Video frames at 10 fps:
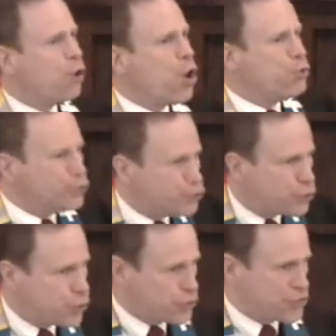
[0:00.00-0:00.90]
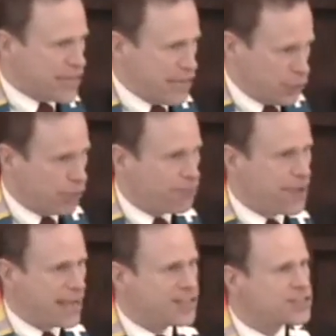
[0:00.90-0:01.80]
throw dirt in your
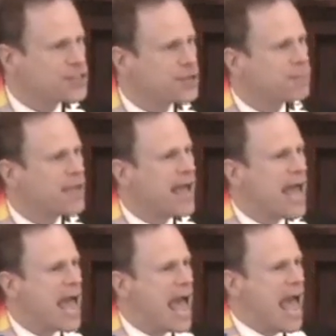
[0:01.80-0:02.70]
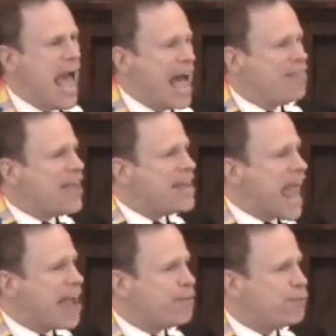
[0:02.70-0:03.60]
face, and
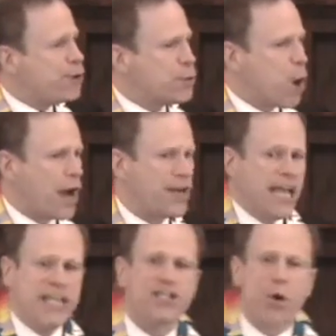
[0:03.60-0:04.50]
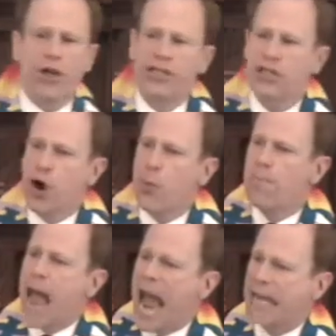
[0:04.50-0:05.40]
then everyone is going to go
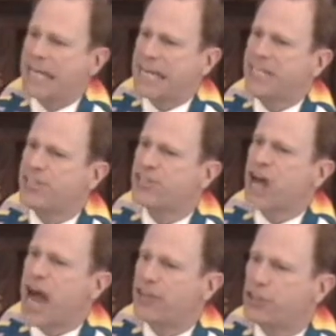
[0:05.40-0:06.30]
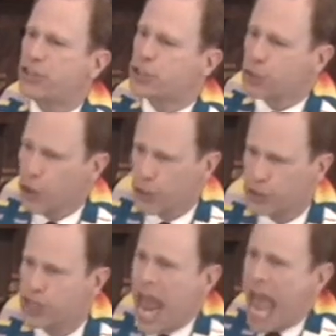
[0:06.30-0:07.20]
back inside the
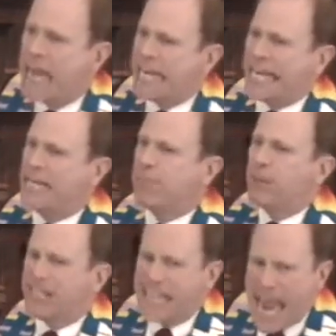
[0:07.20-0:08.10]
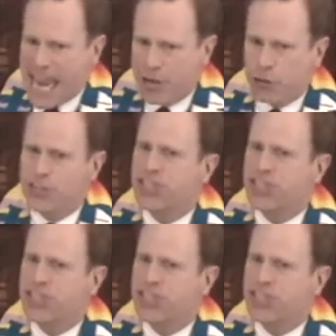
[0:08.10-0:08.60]
church and eat potato